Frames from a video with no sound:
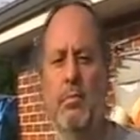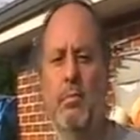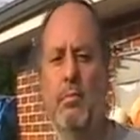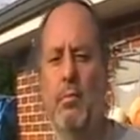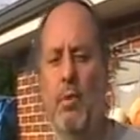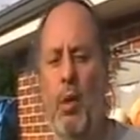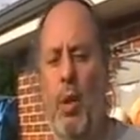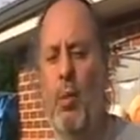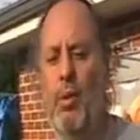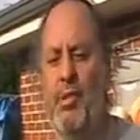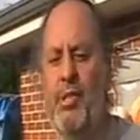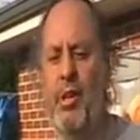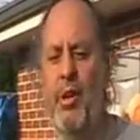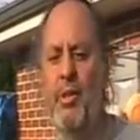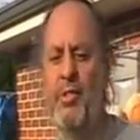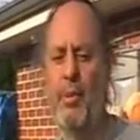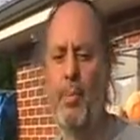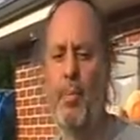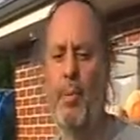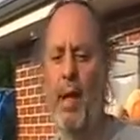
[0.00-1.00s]
Well, I wouldn't say
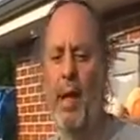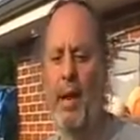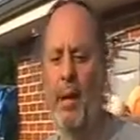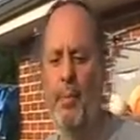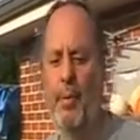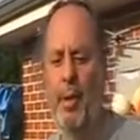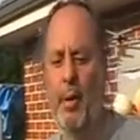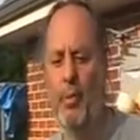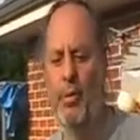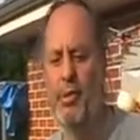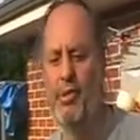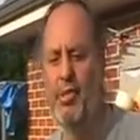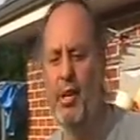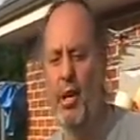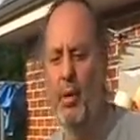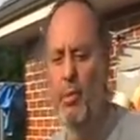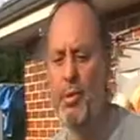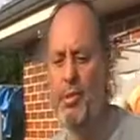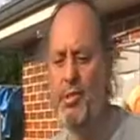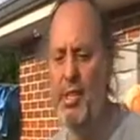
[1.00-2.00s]
Earth's the planet, but I
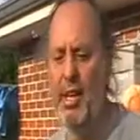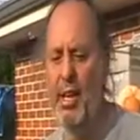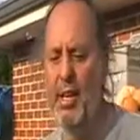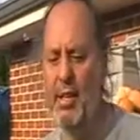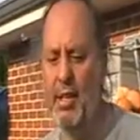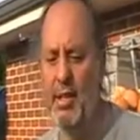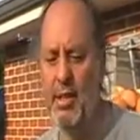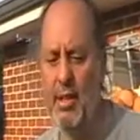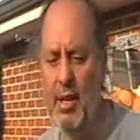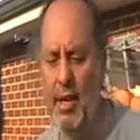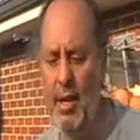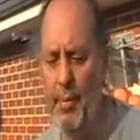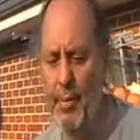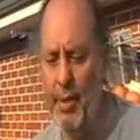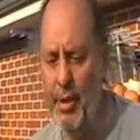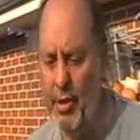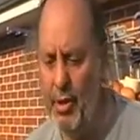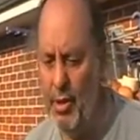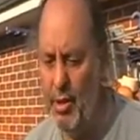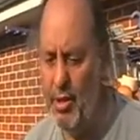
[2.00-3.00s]
would say that
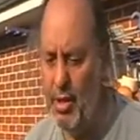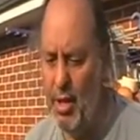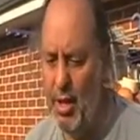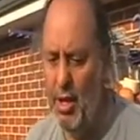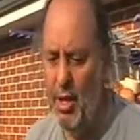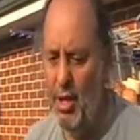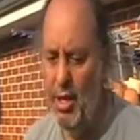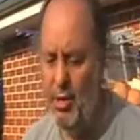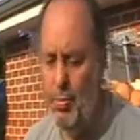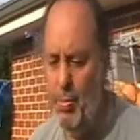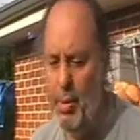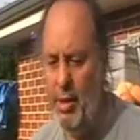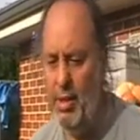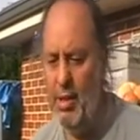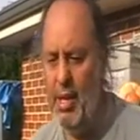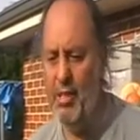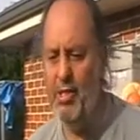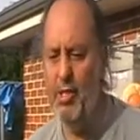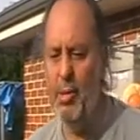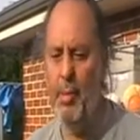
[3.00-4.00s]
that Earth is being
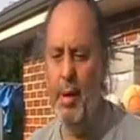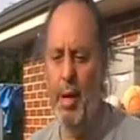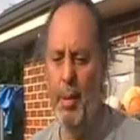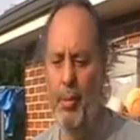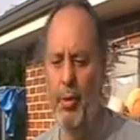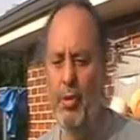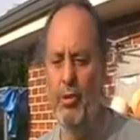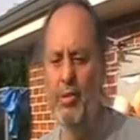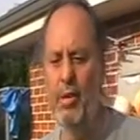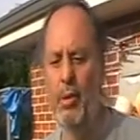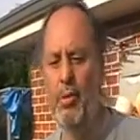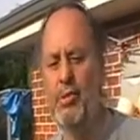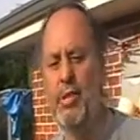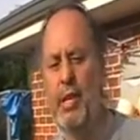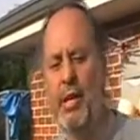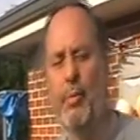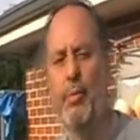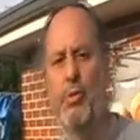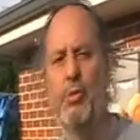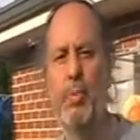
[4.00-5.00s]
decimated because no one's
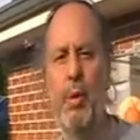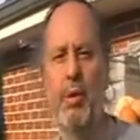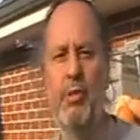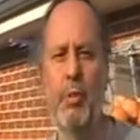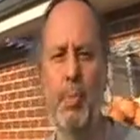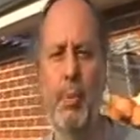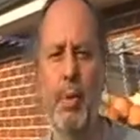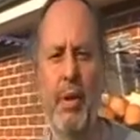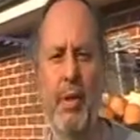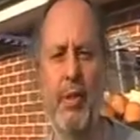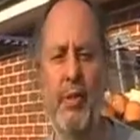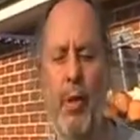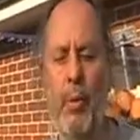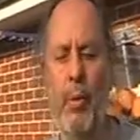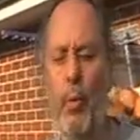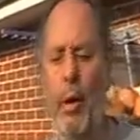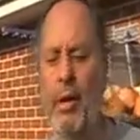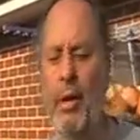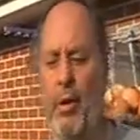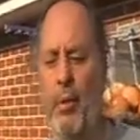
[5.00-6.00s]
taking responsibility. They're
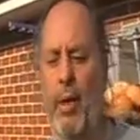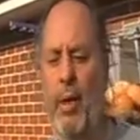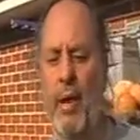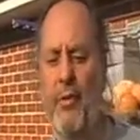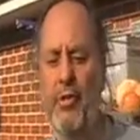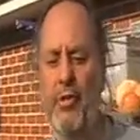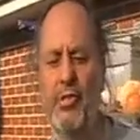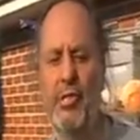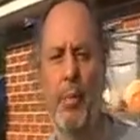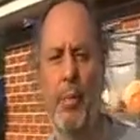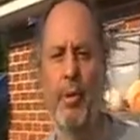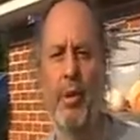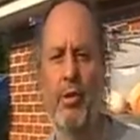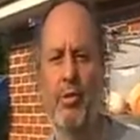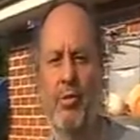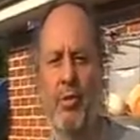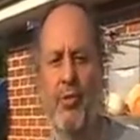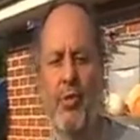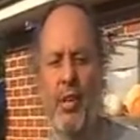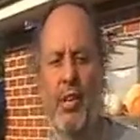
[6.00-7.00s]
waiting around for someone else
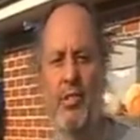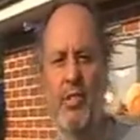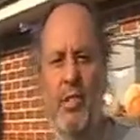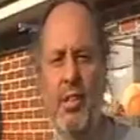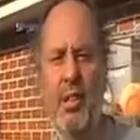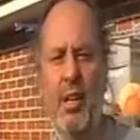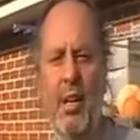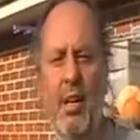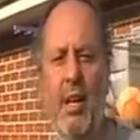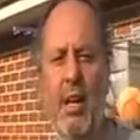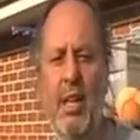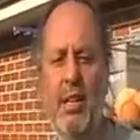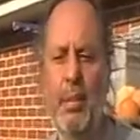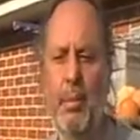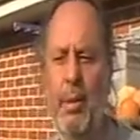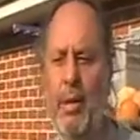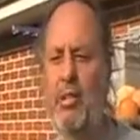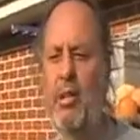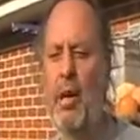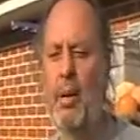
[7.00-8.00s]
to fix it. In the
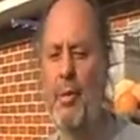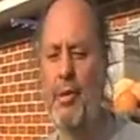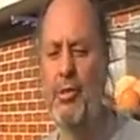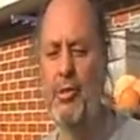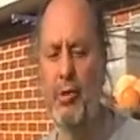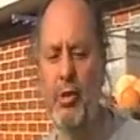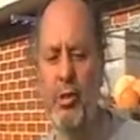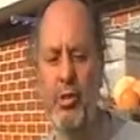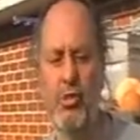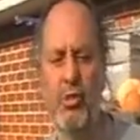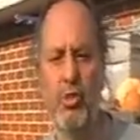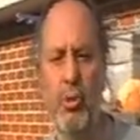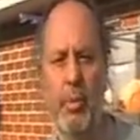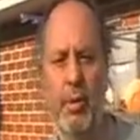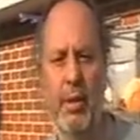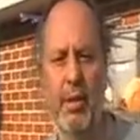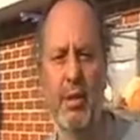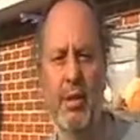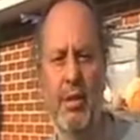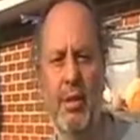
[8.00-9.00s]
meantime, they're still consuming
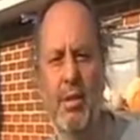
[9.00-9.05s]
it.